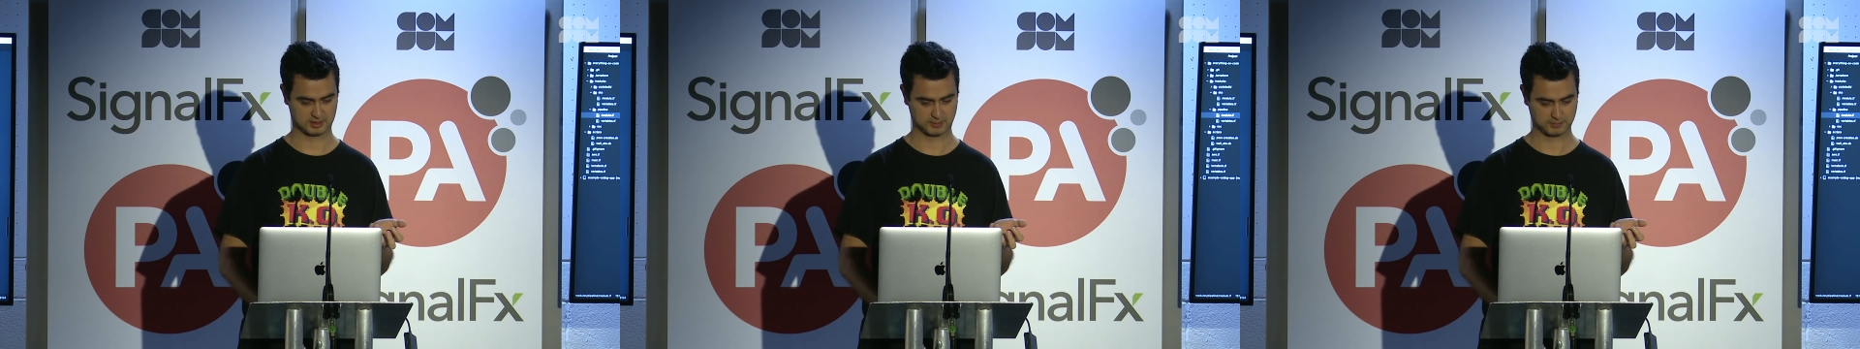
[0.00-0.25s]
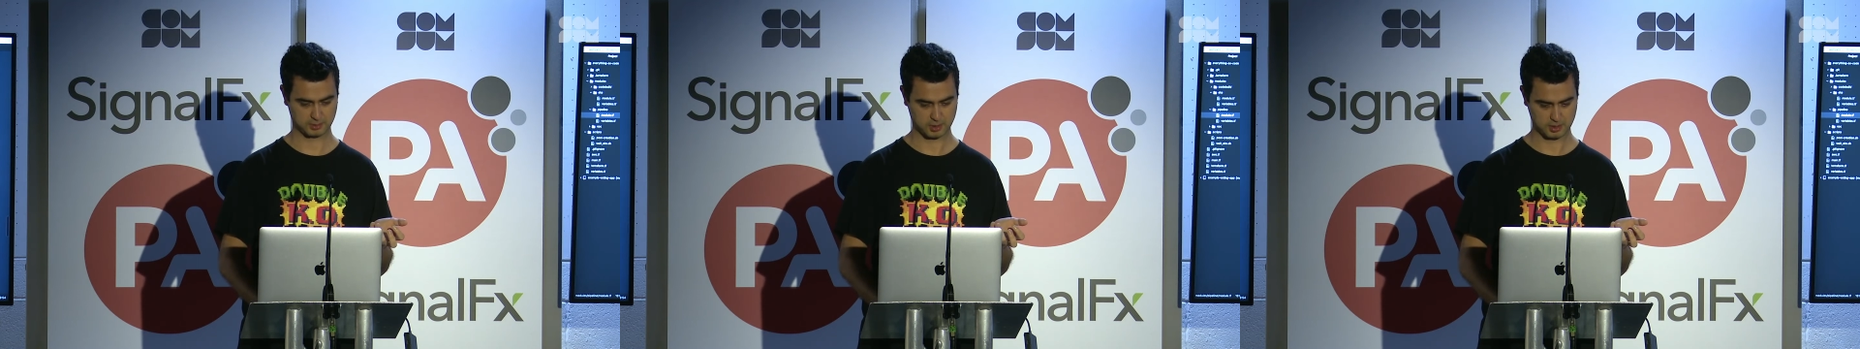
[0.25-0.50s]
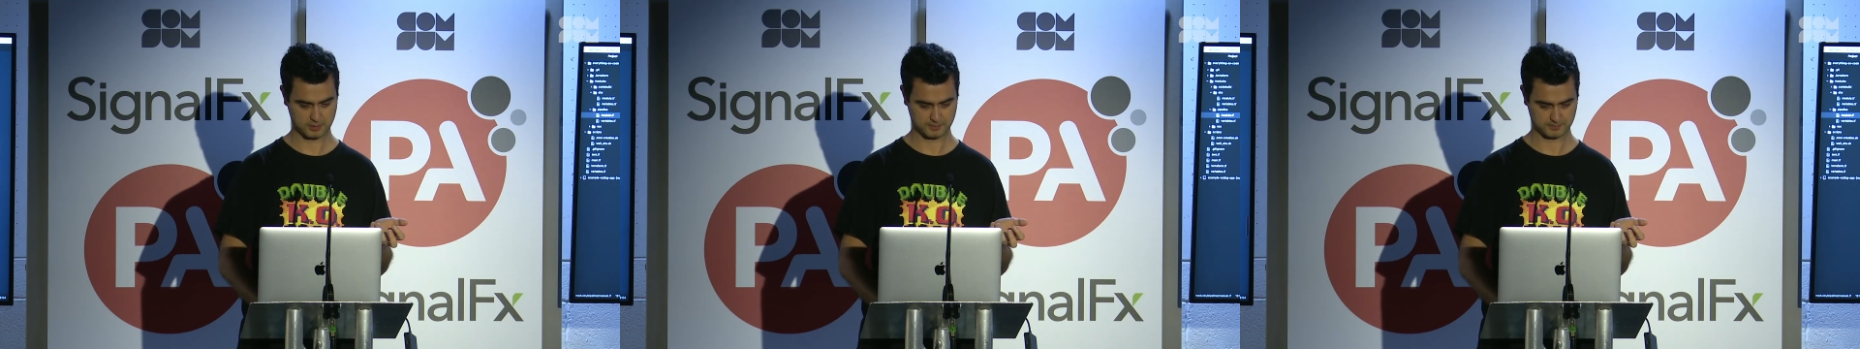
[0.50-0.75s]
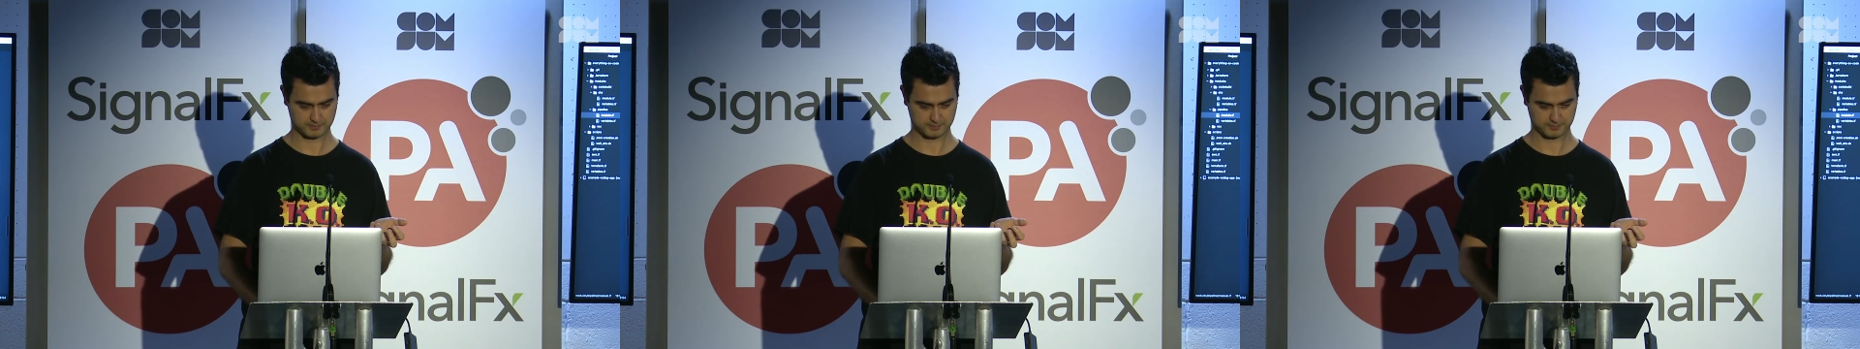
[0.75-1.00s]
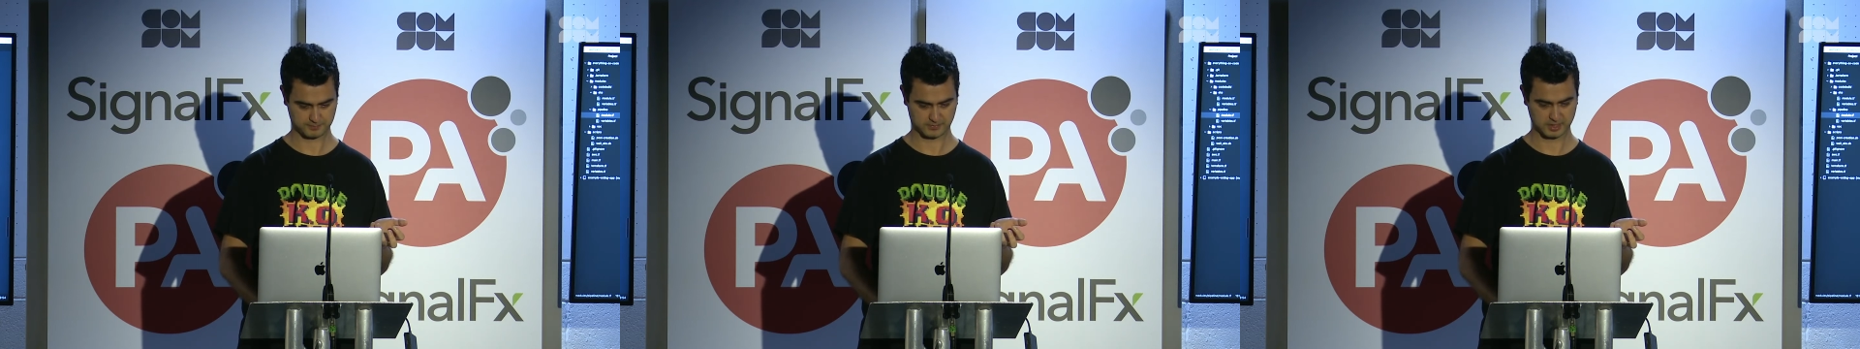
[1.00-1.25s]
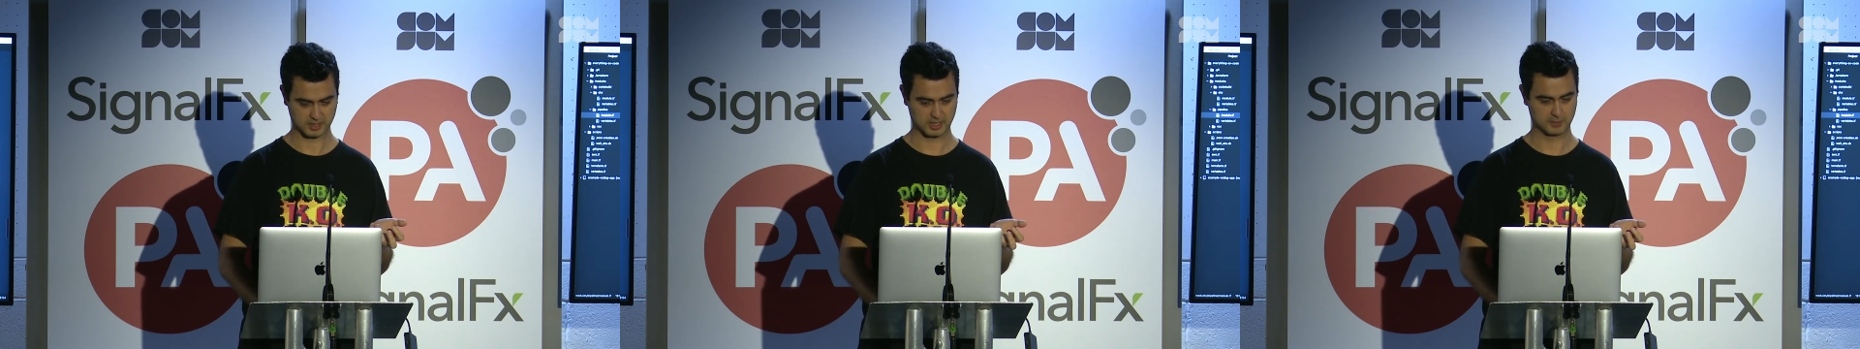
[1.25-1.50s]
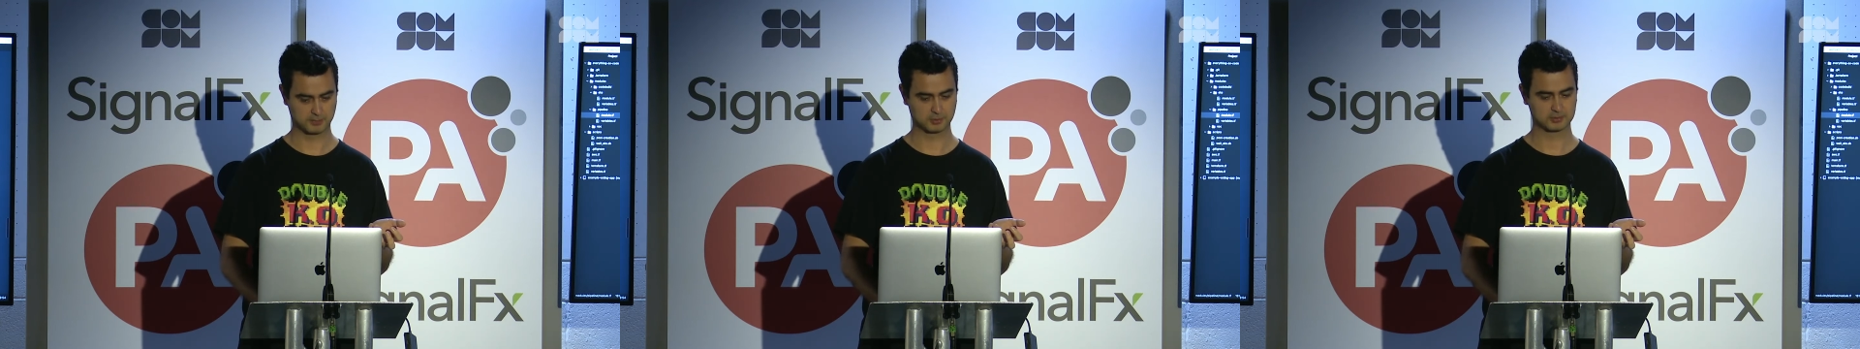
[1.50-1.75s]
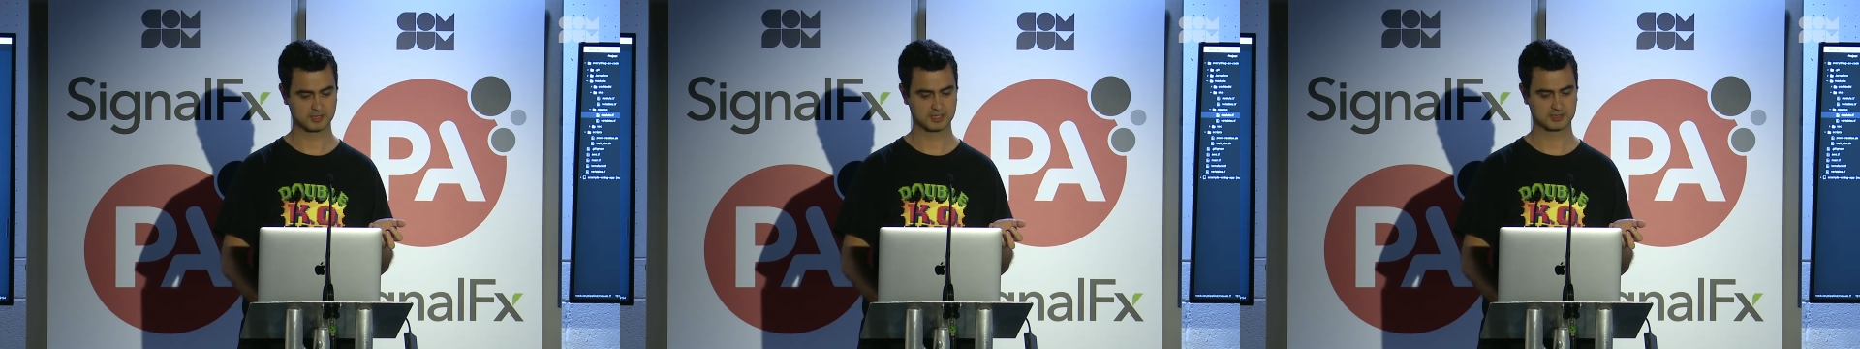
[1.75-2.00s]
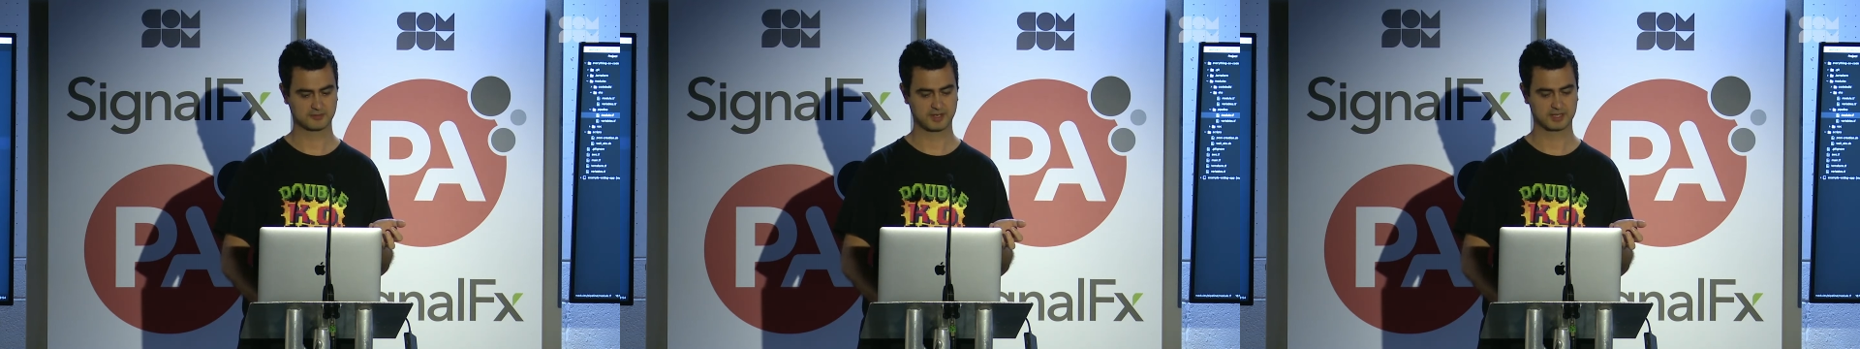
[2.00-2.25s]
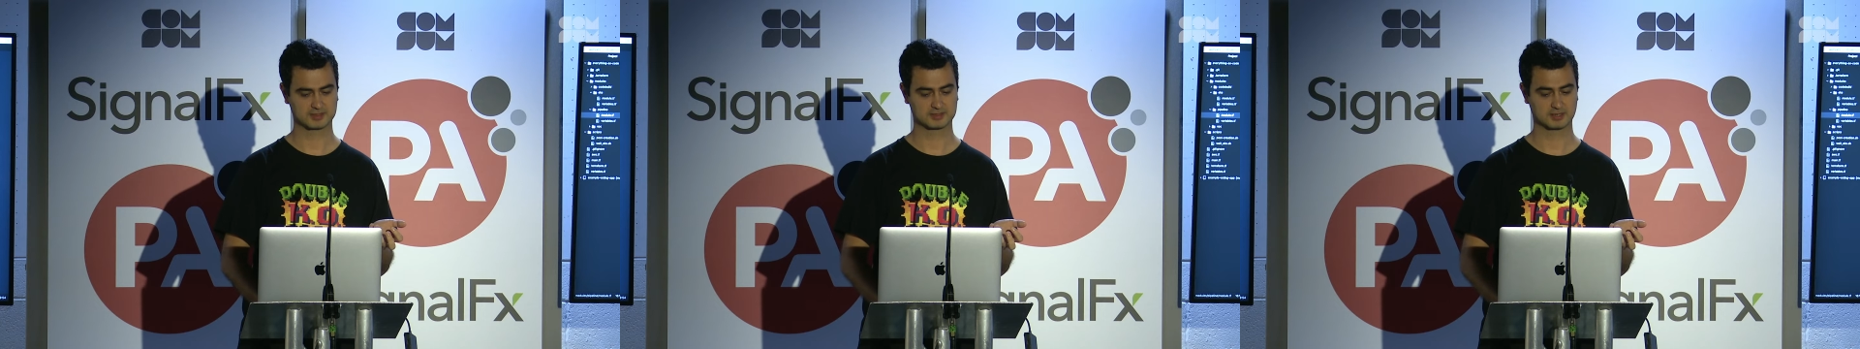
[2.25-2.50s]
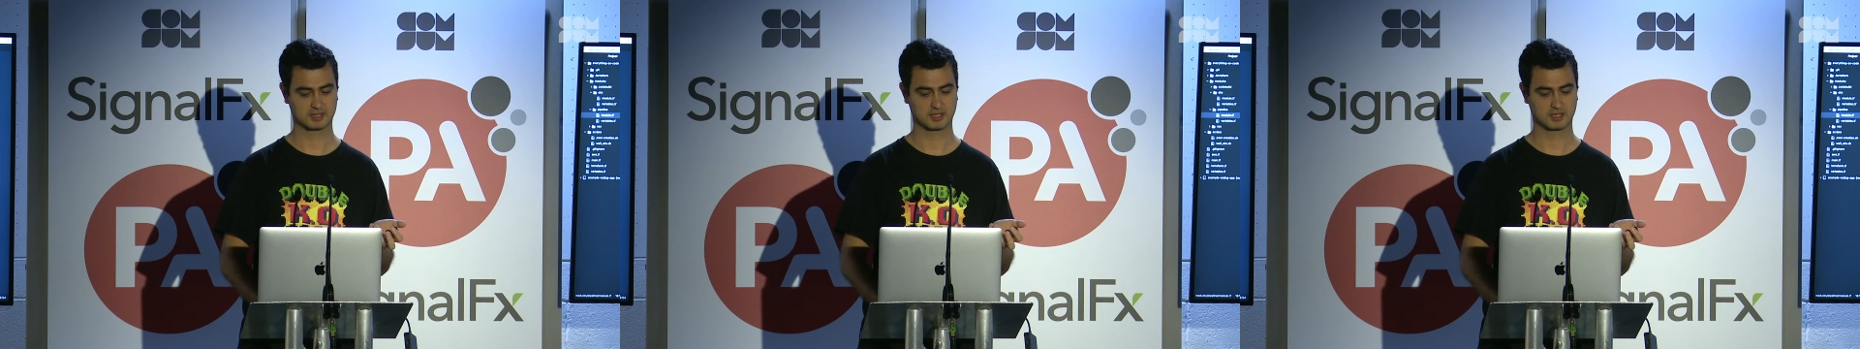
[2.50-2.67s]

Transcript: deploy, input artifacts